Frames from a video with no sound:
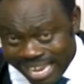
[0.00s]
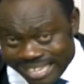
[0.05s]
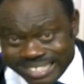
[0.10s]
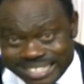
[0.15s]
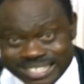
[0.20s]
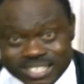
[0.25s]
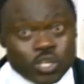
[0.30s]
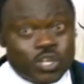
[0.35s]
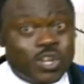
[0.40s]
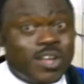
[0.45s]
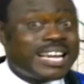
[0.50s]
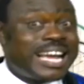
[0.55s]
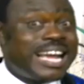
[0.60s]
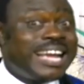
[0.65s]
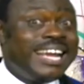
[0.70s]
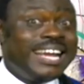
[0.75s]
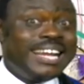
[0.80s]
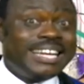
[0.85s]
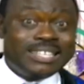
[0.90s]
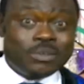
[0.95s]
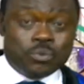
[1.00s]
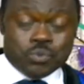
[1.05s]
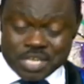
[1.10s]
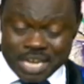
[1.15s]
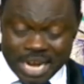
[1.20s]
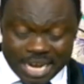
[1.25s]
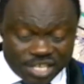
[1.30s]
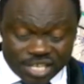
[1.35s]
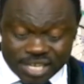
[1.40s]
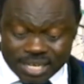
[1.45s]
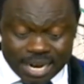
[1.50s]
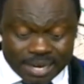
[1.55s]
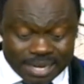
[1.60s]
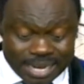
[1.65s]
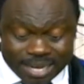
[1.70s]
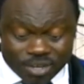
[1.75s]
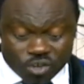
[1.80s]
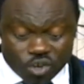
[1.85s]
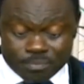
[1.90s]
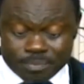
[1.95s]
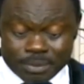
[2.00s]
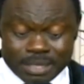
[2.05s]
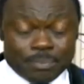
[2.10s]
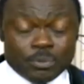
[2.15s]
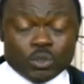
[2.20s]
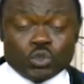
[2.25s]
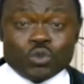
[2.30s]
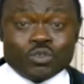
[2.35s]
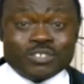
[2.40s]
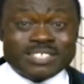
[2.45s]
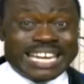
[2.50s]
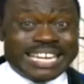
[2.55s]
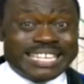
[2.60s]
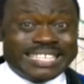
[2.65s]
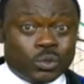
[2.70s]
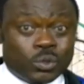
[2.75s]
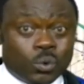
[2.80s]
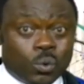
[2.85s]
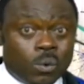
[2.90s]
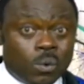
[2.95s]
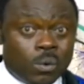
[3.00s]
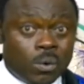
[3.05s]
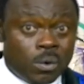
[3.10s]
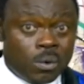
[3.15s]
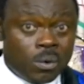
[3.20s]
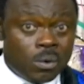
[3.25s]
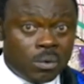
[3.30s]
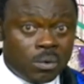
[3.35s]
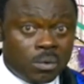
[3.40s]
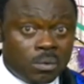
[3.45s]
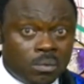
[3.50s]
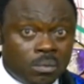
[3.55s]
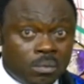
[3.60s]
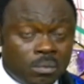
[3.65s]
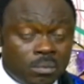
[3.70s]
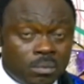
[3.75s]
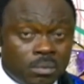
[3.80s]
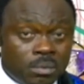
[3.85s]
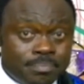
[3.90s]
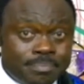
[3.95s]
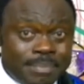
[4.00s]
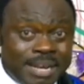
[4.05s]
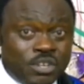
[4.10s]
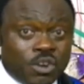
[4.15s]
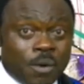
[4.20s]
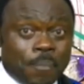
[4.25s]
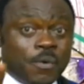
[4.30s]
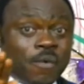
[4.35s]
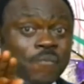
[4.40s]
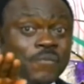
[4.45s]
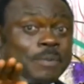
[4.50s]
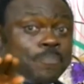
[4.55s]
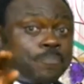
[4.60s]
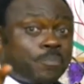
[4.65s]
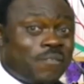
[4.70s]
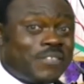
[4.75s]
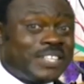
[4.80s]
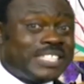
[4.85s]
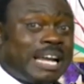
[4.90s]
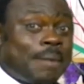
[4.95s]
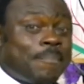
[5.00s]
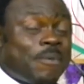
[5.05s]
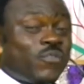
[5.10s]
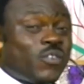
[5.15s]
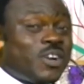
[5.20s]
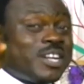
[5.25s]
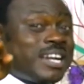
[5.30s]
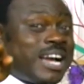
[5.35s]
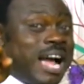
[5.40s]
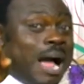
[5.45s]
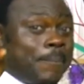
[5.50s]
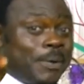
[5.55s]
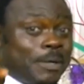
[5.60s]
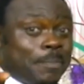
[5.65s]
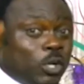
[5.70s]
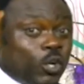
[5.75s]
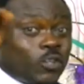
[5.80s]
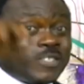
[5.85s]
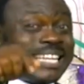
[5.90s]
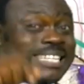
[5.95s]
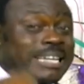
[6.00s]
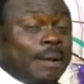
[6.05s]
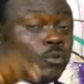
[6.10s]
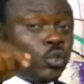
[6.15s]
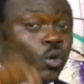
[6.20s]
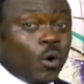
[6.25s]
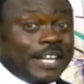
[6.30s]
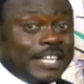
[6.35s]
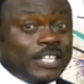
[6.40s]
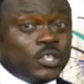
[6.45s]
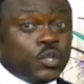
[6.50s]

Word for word: this loggerhead, Nigeria cannot be able to stand it. Let your prophet prophesy before it happened, Because as I'm talking to